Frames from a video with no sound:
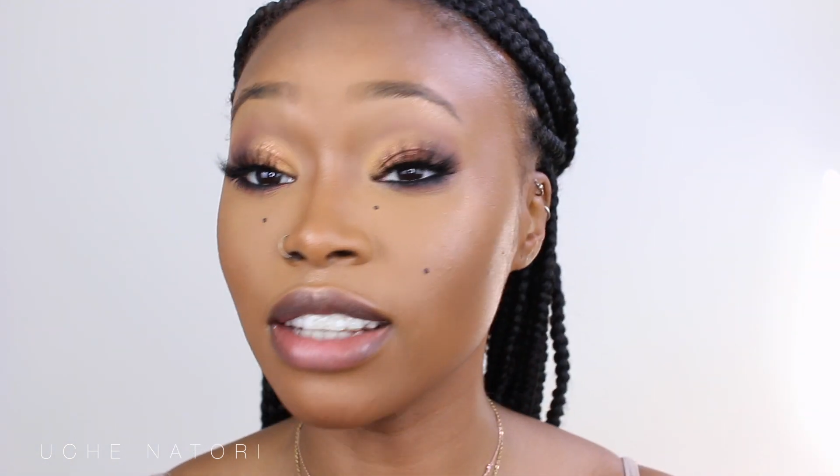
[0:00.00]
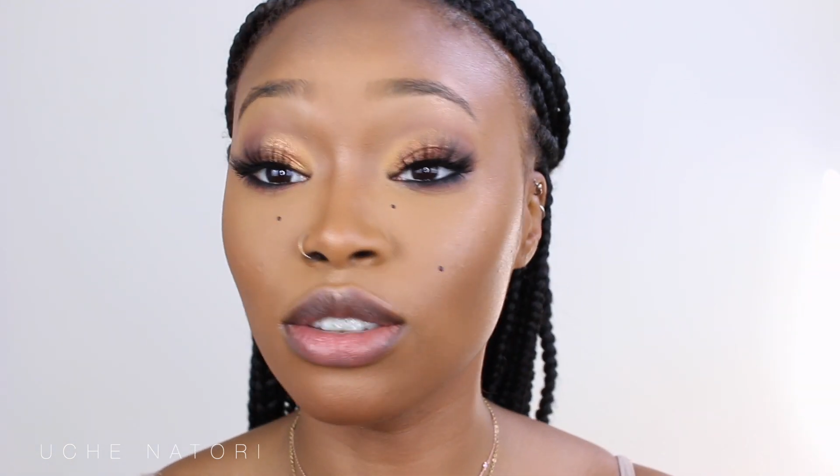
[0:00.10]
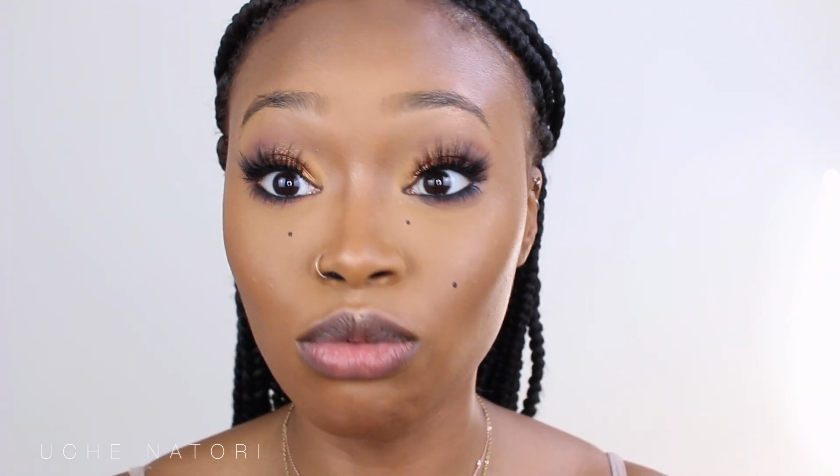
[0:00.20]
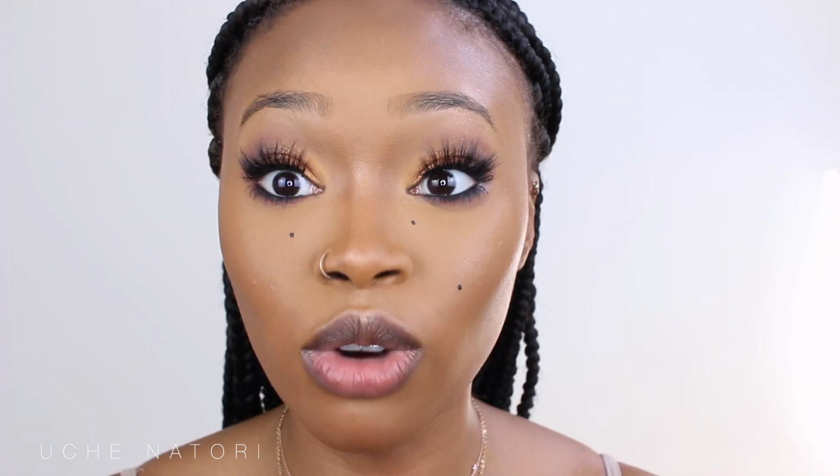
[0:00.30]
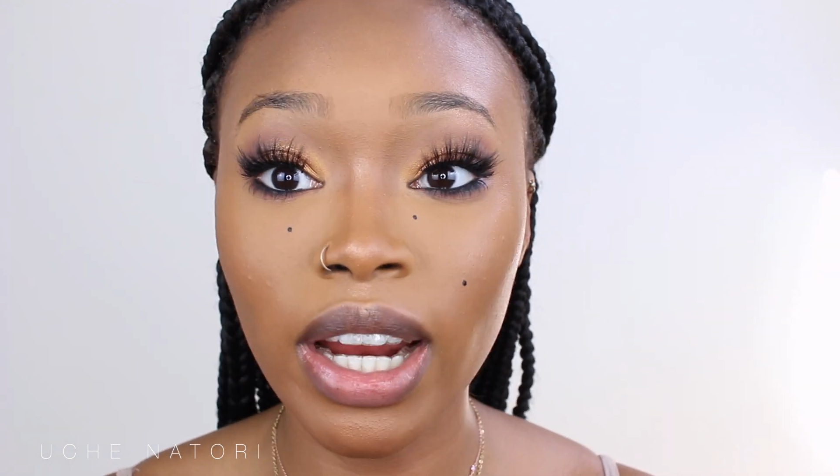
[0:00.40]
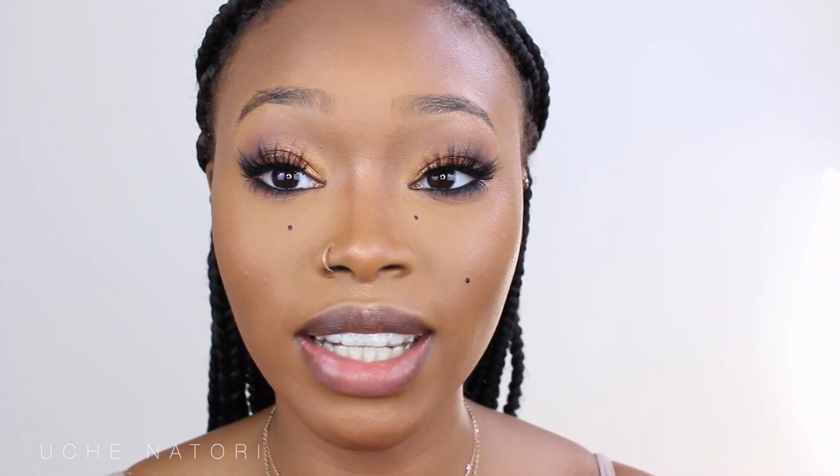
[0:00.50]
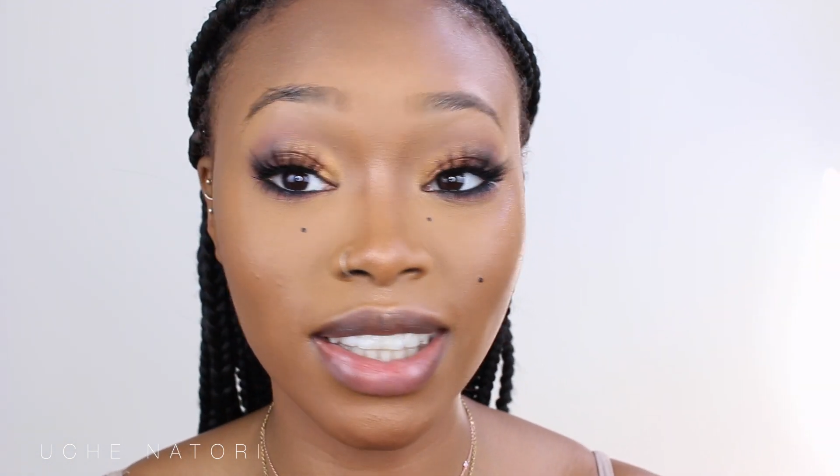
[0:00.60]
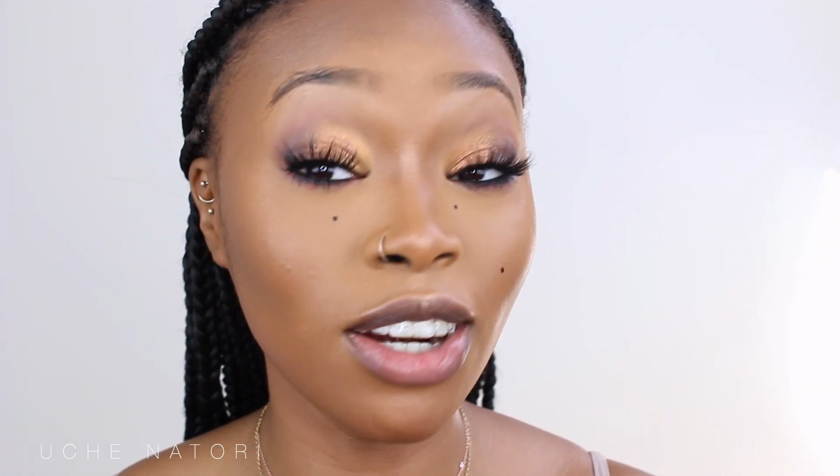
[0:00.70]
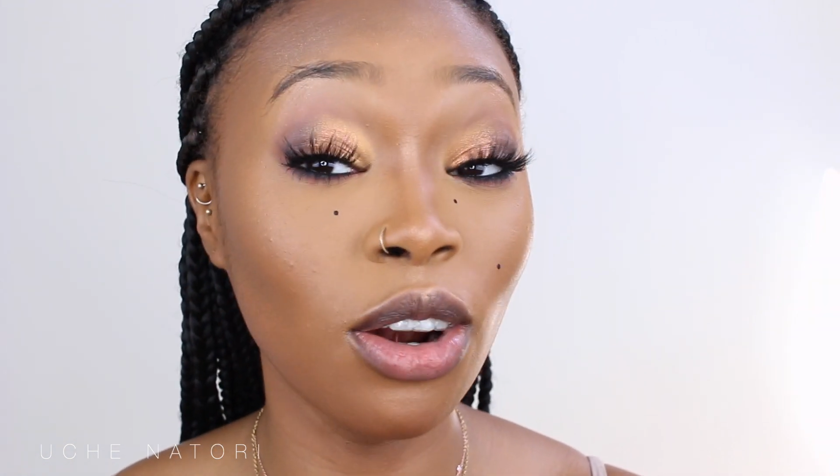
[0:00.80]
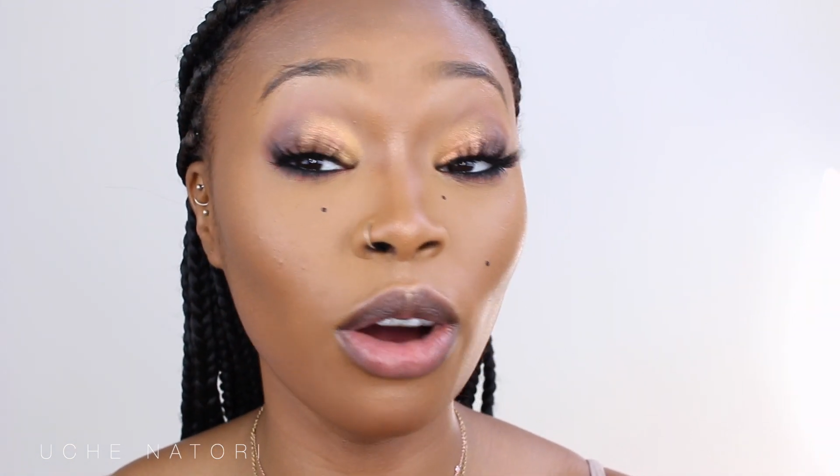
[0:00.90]
It's really
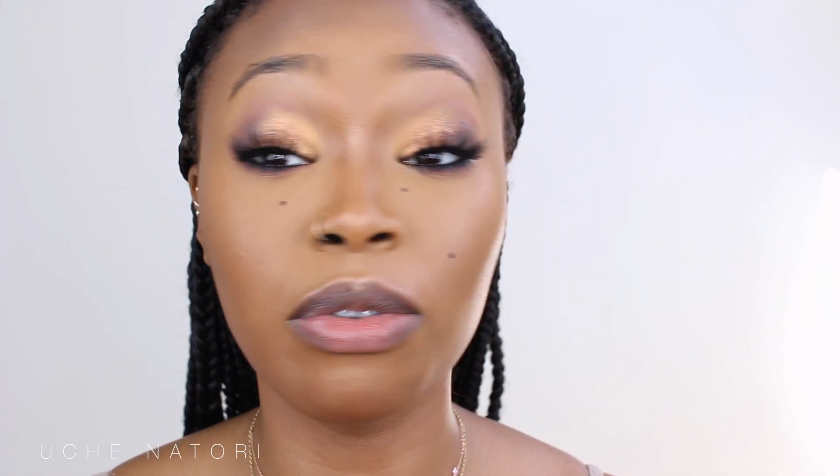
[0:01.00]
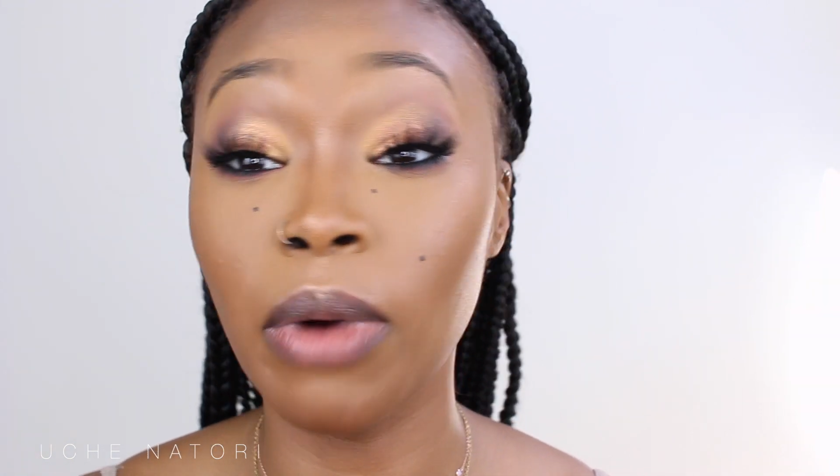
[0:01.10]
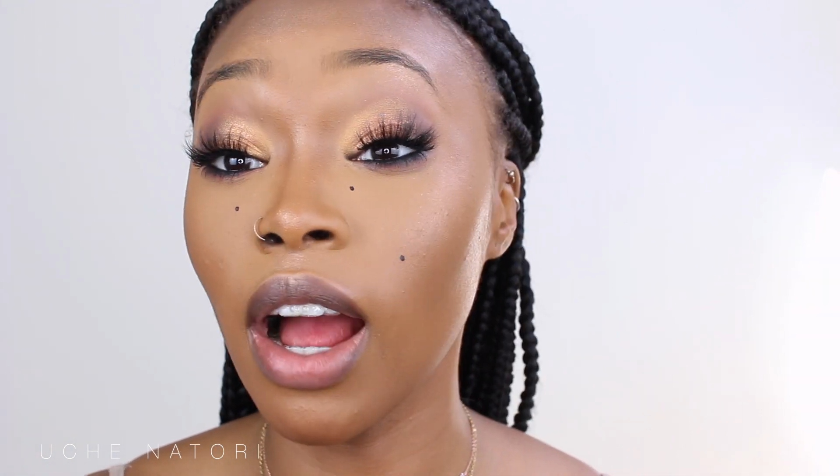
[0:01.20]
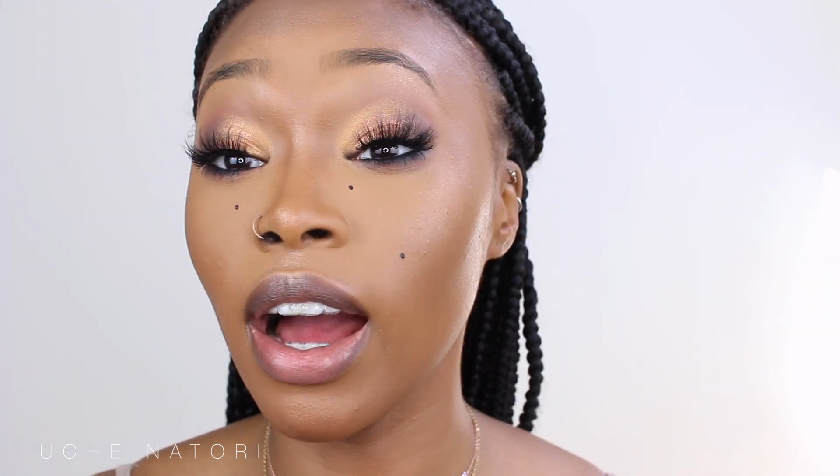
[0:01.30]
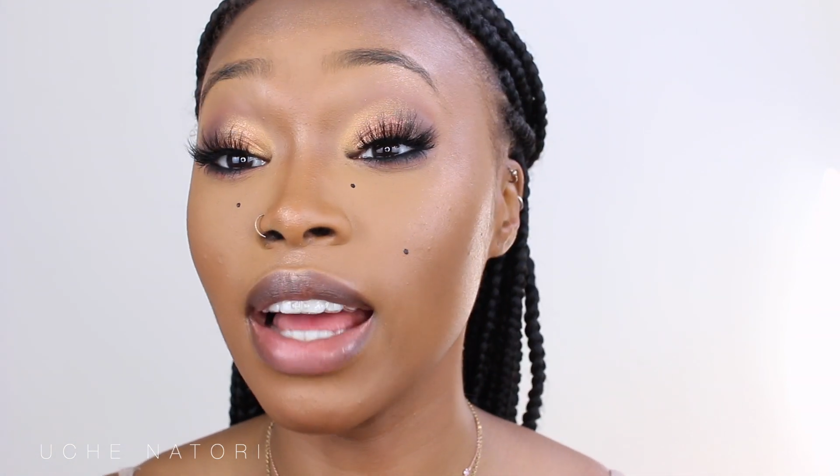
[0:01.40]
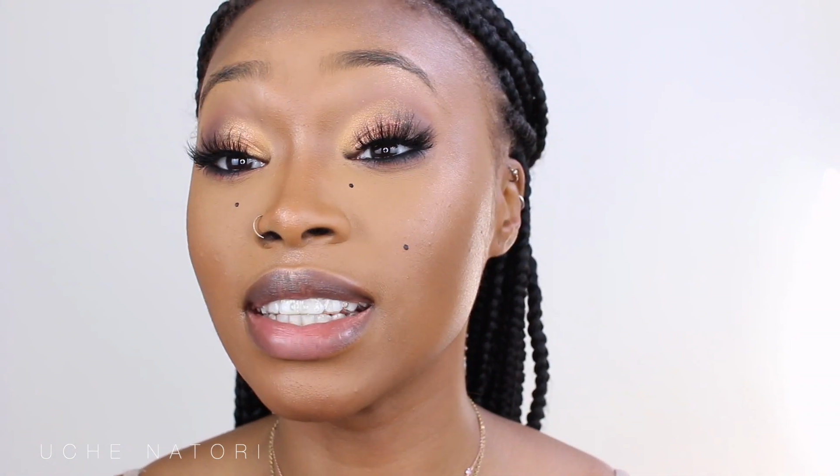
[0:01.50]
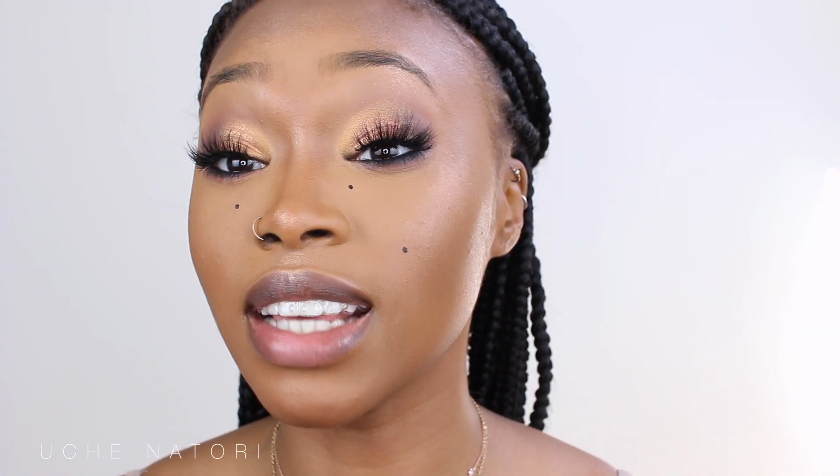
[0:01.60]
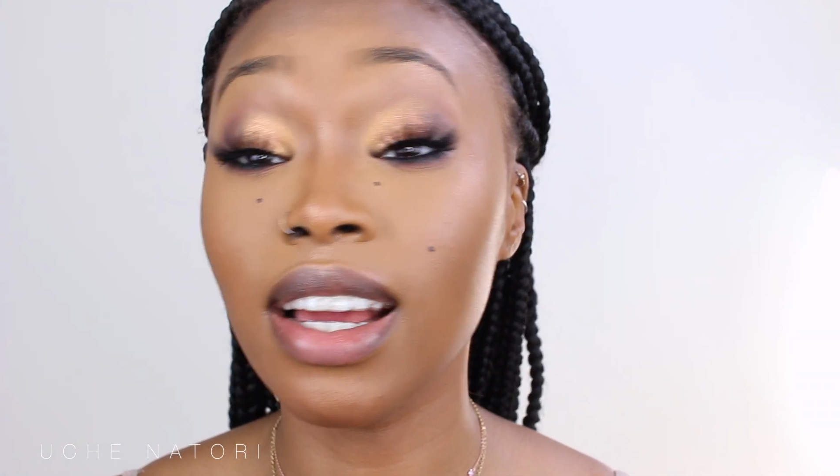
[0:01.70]
done a lot for my eyes.